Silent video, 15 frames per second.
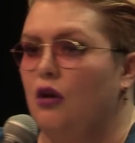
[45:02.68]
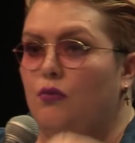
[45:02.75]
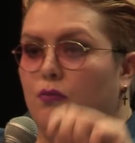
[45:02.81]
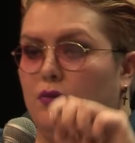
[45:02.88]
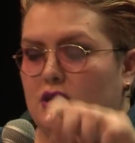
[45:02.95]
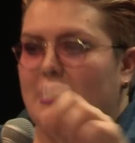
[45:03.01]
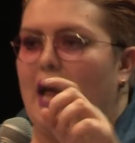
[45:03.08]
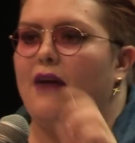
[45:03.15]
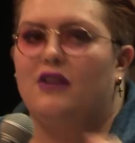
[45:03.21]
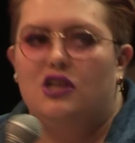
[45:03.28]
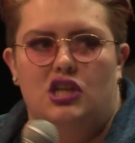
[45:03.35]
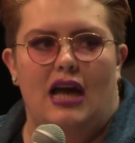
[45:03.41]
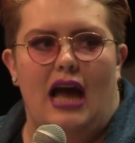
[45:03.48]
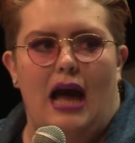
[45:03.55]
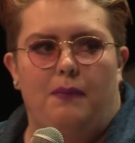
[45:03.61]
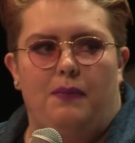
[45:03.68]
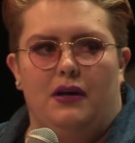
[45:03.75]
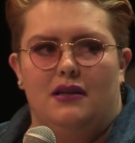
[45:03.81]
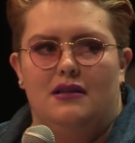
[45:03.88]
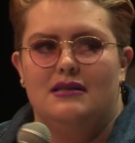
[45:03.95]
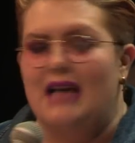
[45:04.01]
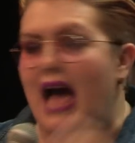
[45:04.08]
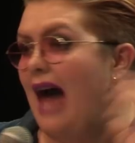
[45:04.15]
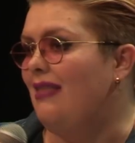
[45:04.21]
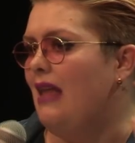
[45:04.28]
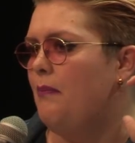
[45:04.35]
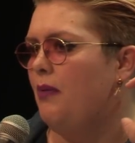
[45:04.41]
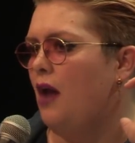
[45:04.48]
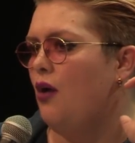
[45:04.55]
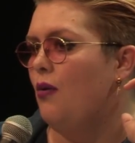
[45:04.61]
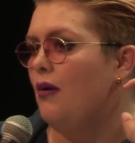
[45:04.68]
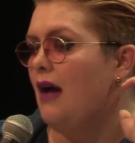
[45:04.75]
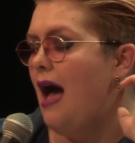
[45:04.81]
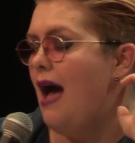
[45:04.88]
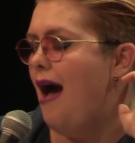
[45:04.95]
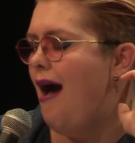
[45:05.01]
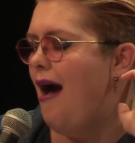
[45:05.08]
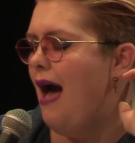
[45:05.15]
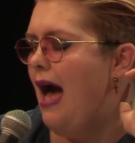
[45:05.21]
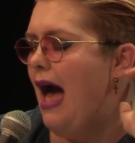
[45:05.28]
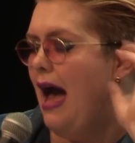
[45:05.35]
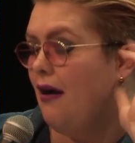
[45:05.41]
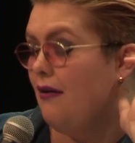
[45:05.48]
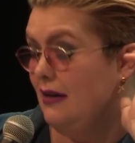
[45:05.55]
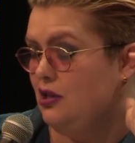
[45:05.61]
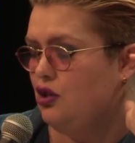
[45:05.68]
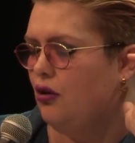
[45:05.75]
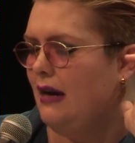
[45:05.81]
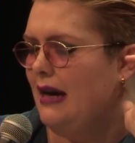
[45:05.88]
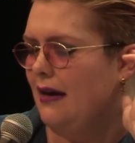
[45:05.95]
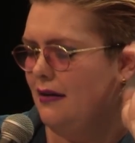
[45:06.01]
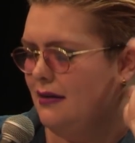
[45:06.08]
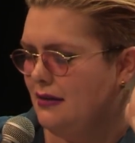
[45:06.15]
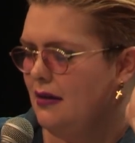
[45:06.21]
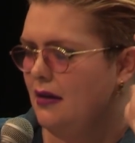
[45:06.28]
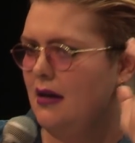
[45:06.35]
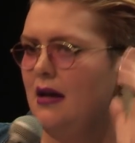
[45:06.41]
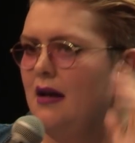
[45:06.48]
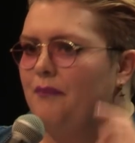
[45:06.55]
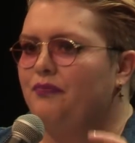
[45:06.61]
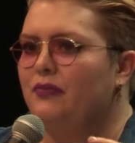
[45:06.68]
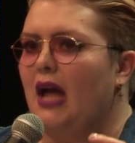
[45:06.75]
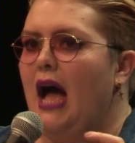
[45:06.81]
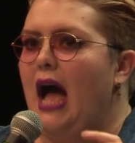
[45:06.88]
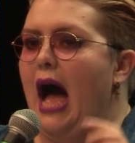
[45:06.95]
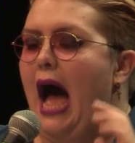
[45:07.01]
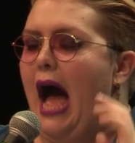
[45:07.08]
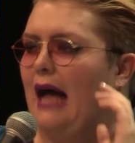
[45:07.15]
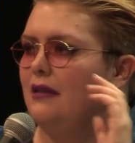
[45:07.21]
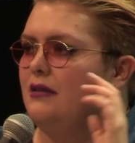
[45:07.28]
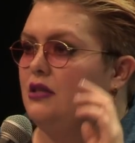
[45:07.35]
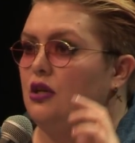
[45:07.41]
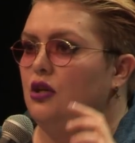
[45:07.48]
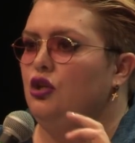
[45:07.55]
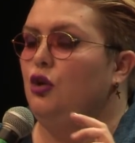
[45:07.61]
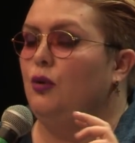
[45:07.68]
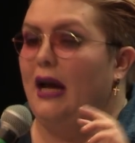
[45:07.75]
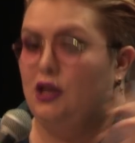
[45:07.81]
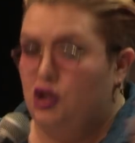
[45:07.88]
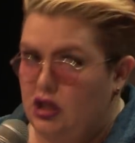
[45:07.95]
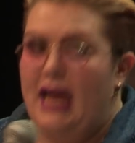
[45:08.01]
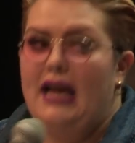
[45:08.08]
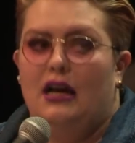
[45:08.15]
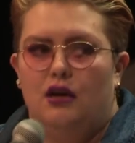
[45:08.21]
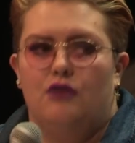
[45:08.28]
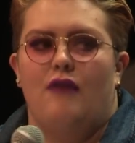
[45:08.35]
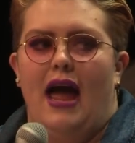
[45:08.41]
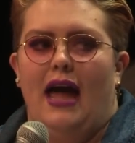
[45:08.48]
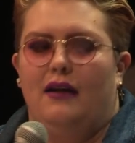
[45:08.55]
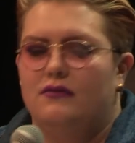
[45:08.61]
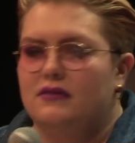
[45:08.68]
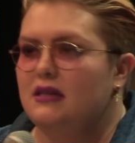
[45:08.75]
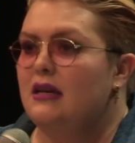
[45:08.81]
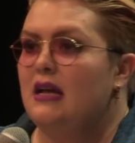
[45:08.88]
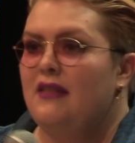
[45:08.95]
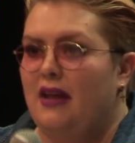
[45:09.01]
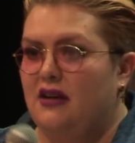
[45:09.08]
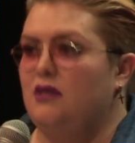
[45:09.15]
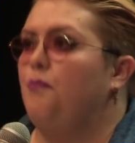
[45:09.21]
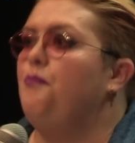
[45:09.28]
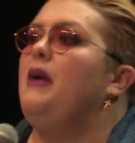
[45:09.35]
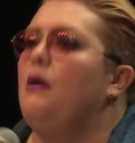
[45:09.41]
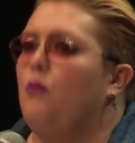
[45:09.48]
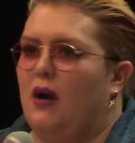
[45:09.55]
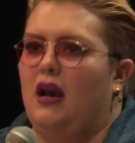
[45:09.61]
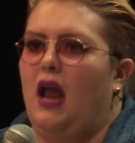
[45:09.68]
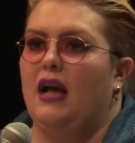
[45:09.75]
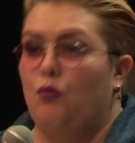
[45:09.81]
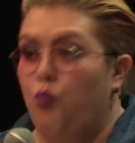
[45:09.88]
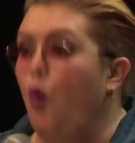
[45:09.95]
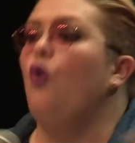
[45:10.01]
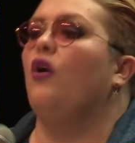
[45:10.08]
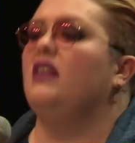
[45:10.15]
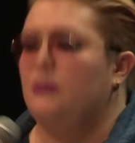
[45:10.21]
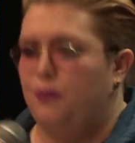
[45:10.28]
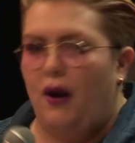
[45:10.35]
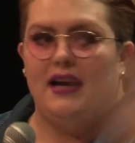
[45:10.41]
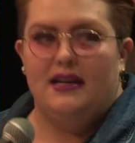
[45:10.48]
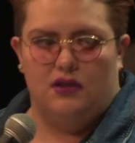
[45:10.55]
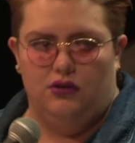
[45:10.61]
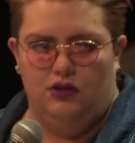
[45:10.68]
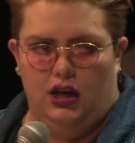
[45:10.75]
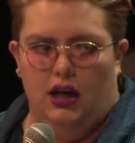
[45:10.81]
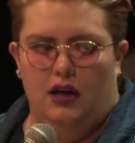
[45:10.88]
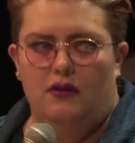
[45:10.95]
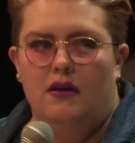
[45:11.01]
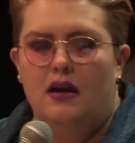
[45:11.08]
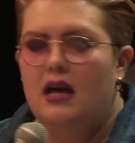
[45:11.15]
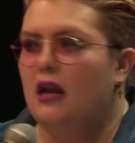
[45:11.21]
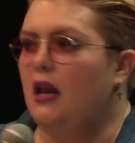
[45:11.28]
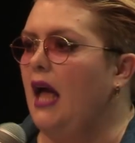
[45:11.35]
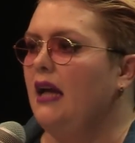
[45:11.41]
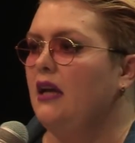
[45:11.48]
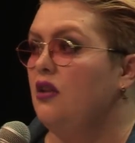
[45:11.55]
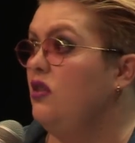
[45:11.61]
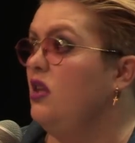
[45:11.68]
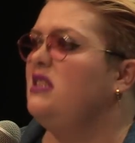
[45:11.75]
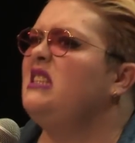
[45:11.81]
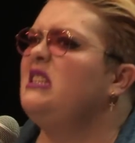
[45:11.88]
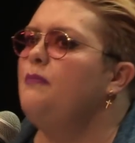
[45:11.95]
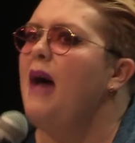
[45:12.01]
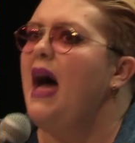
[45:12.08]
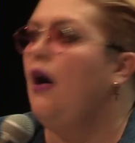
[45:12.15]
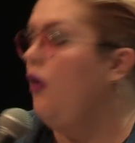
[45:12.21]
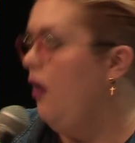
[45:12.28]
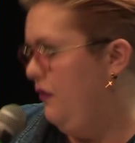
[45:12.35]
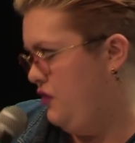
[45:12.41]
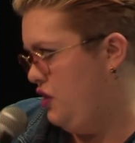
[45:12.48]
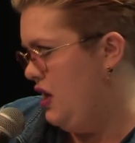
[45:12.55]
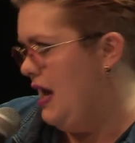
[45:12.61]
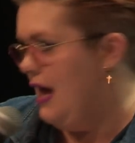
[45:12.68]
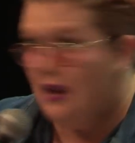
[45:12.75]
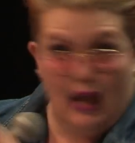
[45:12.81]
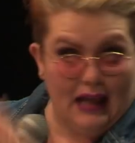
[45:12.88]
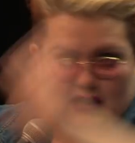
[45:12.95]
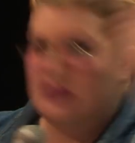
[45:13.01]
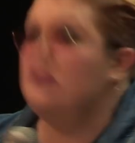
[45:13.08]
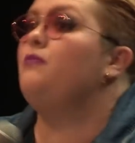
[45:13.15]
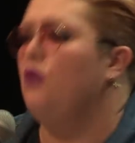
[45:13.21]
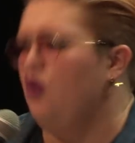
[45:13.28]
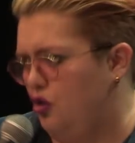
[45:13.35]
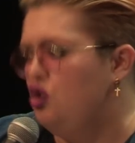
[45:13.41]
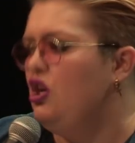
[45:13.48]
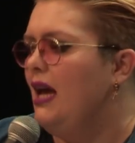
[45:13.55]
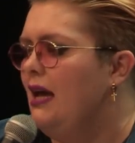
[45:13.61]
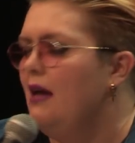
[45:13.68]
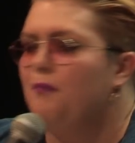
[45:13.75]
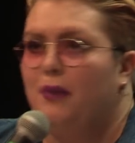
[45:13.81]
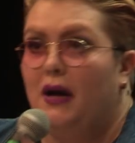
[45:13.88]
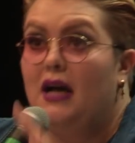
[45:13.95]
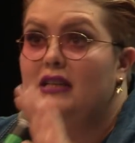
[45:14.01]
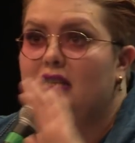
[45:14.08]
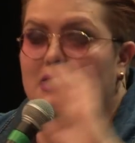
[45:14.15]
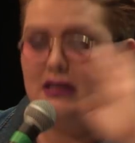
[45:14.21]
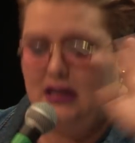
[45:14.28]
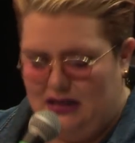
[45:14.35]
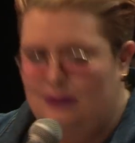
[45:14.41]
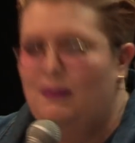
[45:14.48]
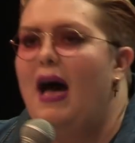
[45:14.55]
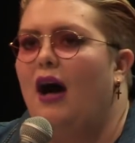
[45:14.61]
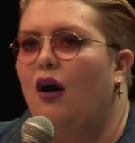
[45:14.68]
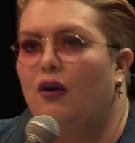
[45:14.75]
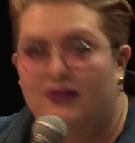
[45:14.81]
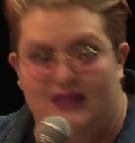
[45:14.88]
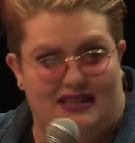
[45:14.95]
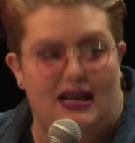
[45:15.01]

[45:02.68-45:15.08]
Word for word: so scary shit happens and they blow air into your ears and you get shaken around. There's a bit where like water sprays on you, like the smell of shit, like not shit, but the smell of